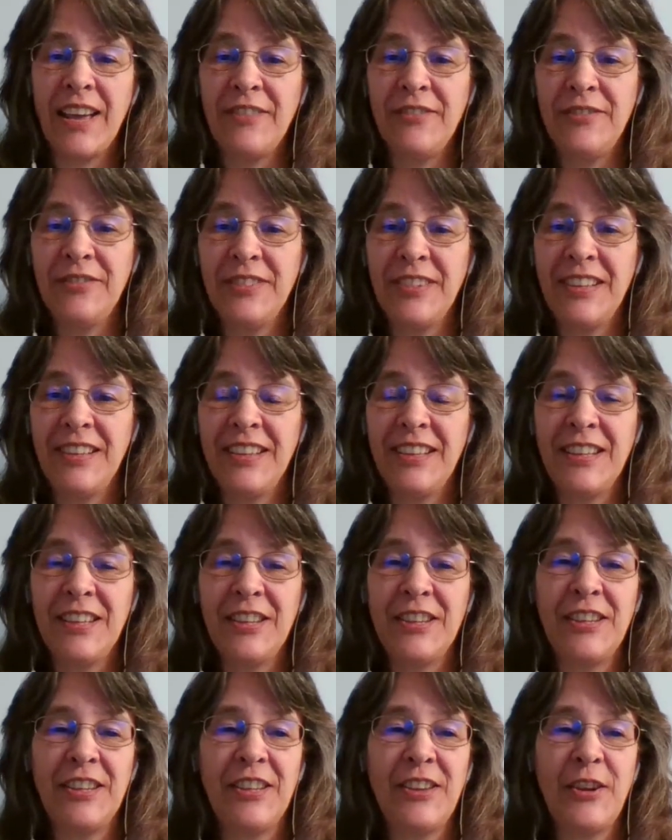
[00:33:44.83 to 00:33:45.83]
I have,
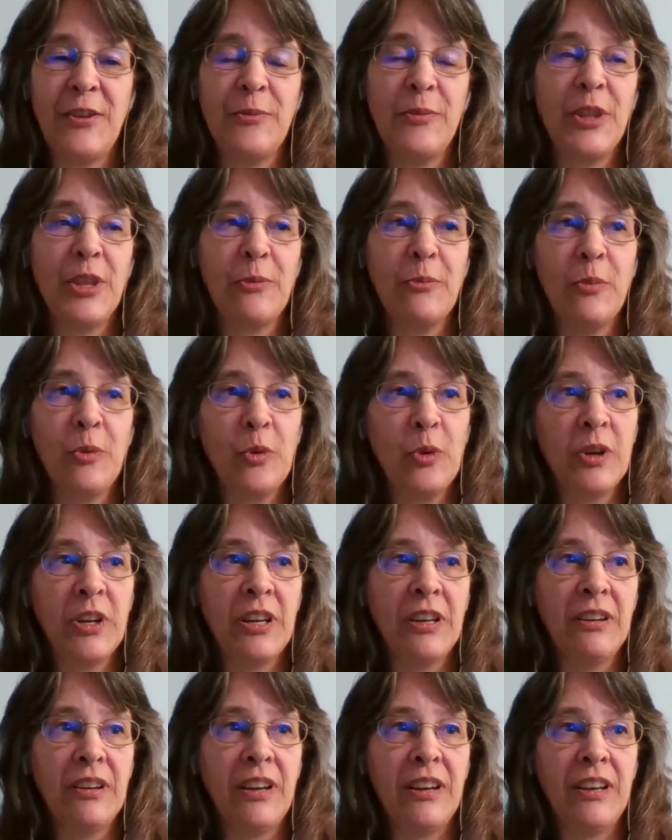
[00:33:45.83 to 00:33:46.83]
you know, but the
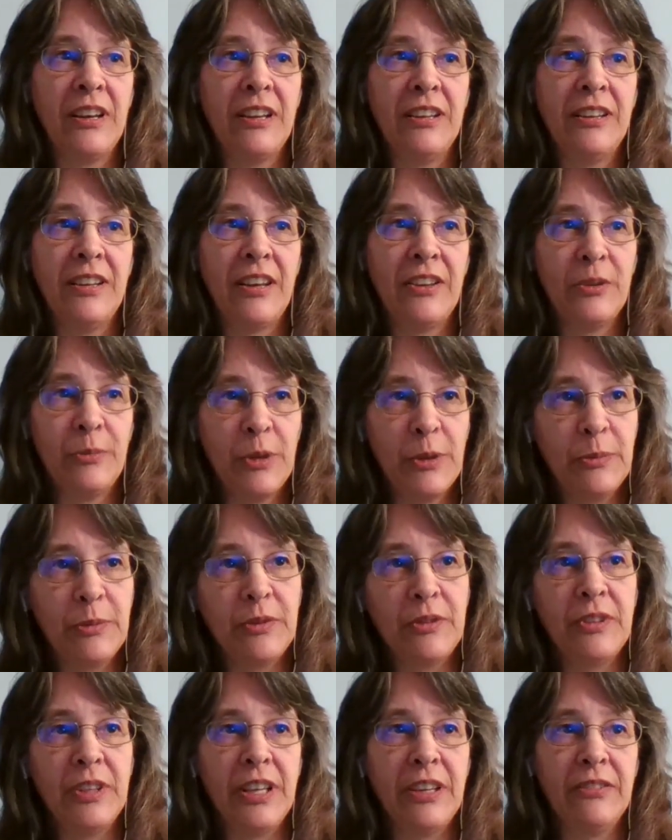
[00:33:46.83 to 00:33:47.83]
more, and other
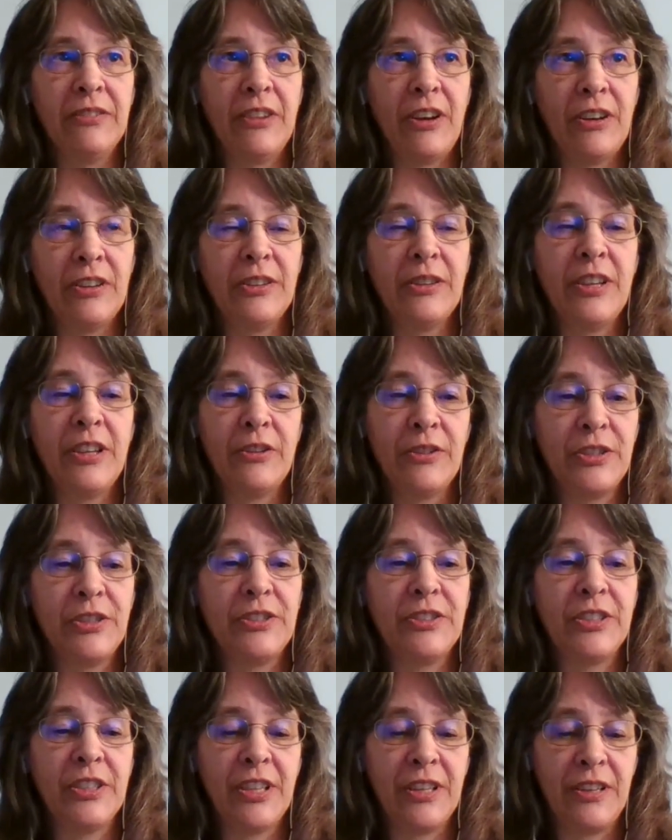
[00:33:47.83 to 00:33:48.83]
people have, other
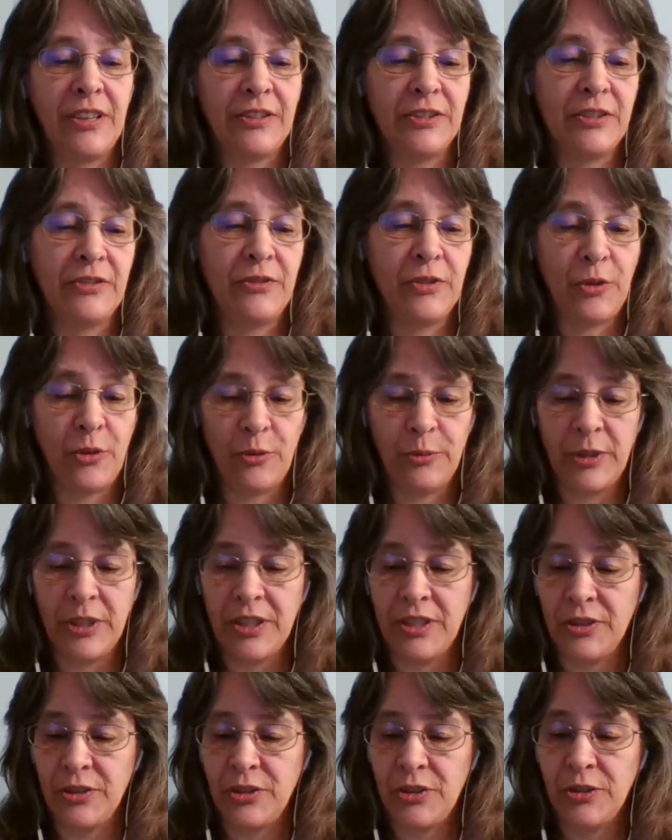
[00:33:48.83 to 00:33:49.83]
autistic adults have told
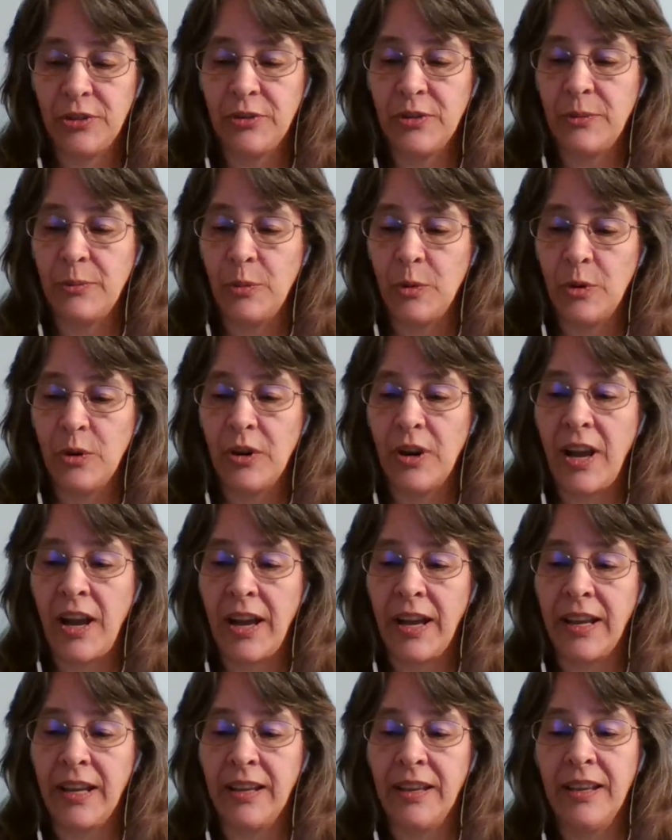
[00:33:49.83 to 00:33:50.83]
me this too, the more
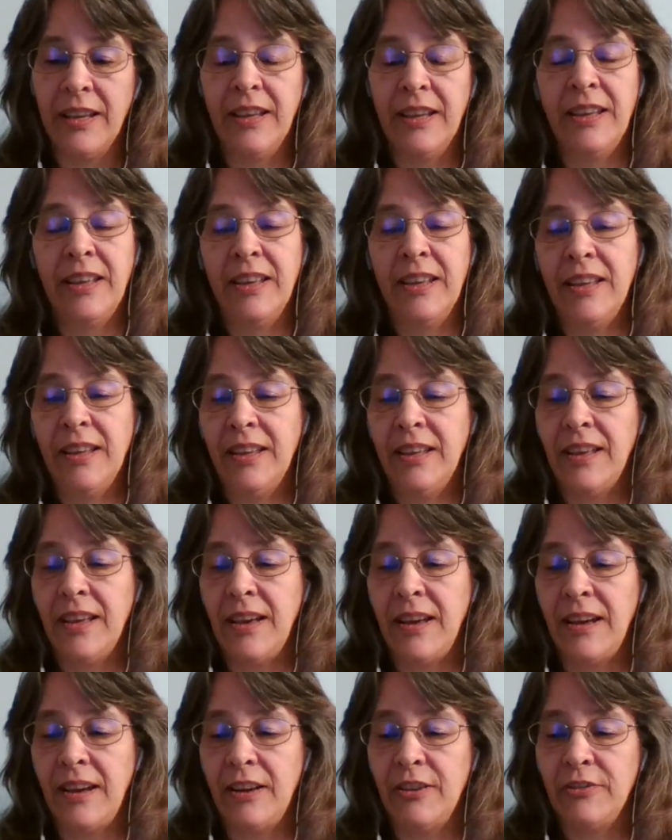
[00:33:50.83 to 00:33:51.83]
I
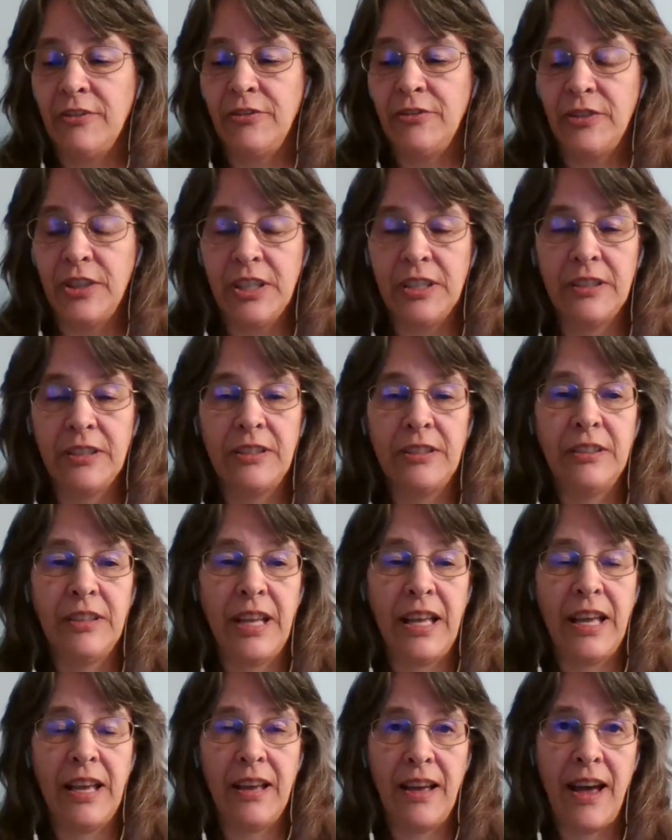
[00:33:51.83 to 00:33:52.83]

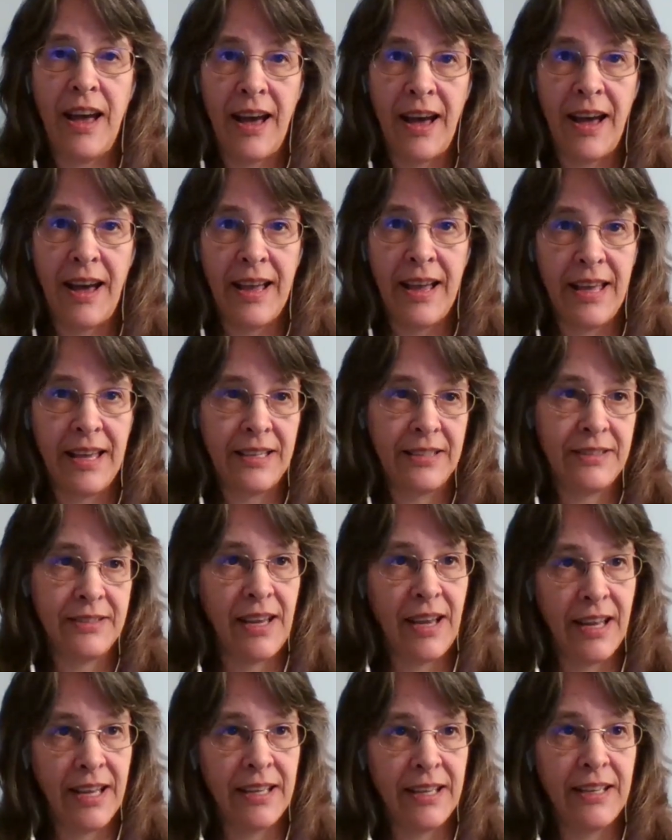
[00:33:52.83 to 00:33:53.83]
feel high
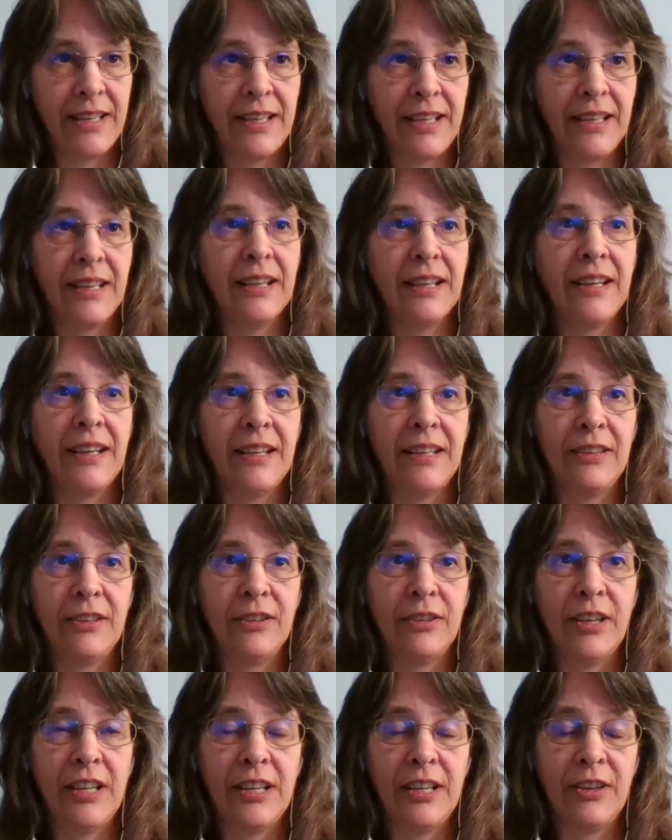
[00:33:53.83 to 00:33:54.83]
anxiety
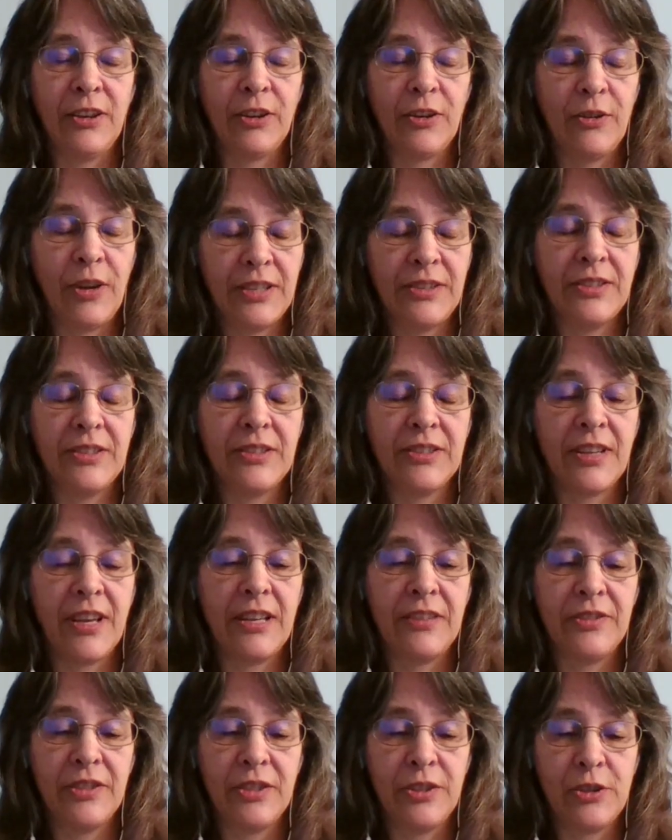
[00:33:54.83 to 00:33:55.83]
and in a crisis
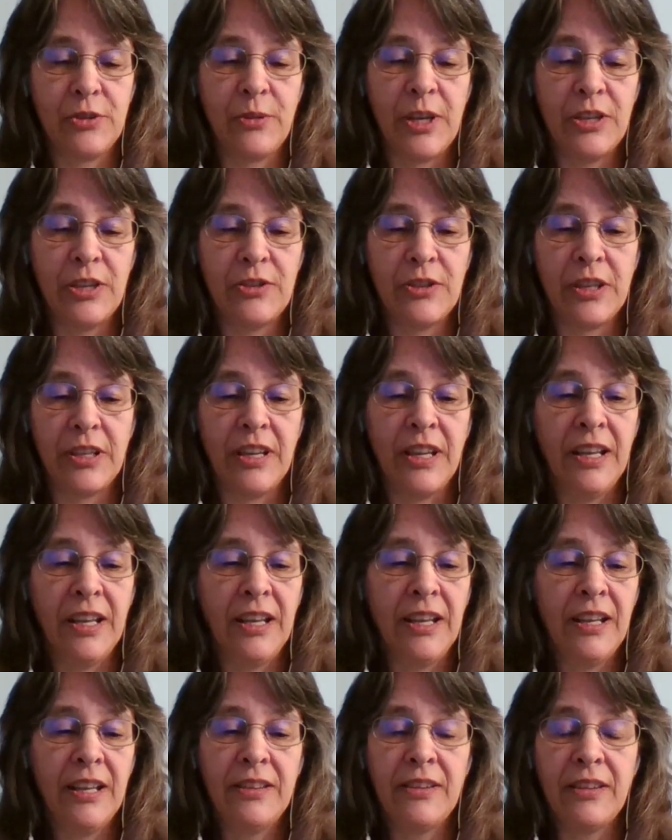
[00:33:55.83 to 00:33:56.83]
kind of situation,
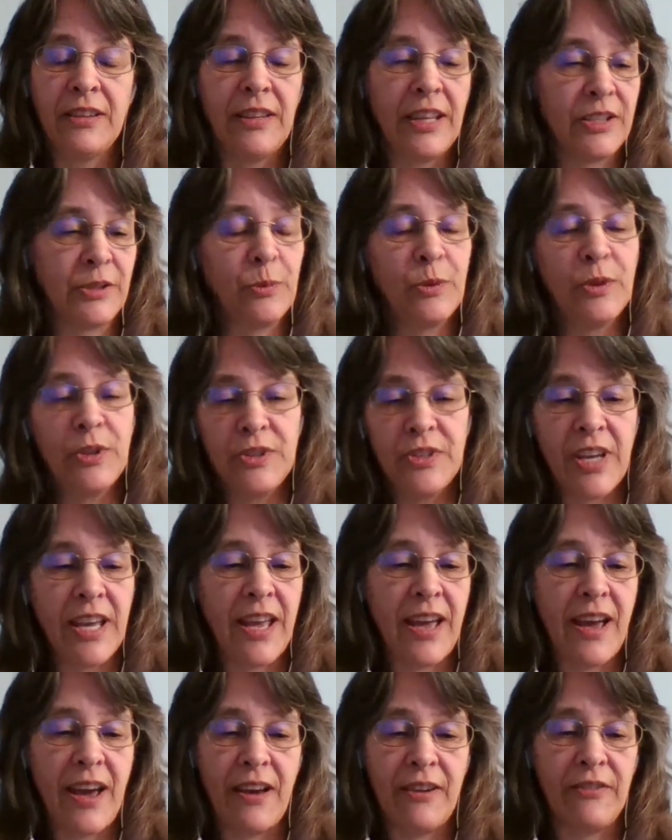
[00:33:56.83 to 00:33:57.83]
the less words
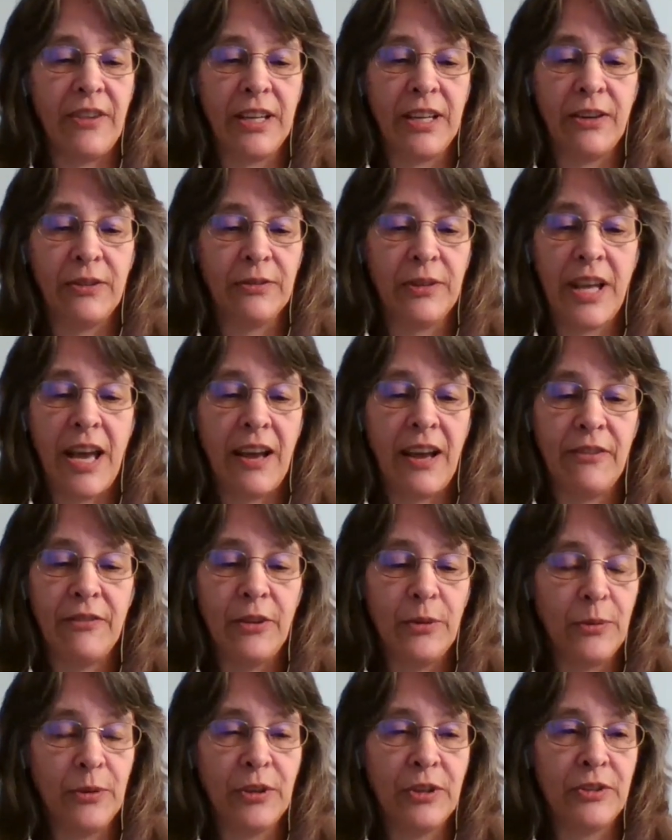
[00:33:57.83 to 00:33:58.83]
I have. I don't
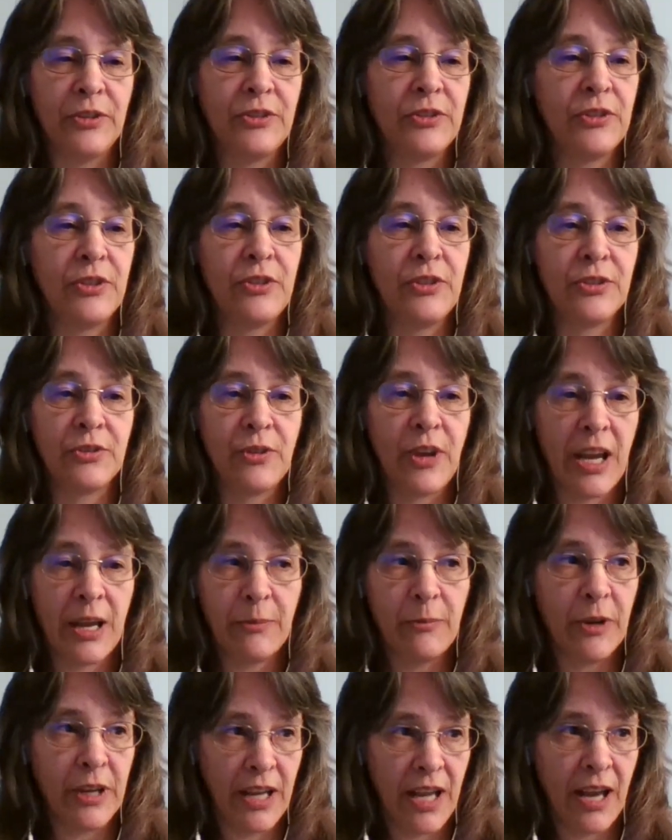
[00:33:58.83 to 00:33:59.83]
have the words to
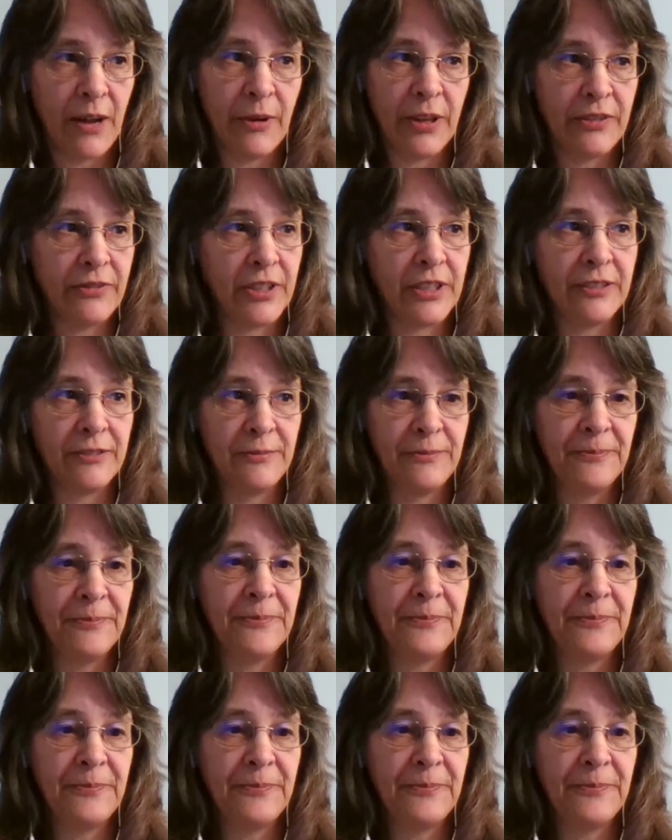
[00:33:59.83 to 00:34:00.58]
describe how I feel.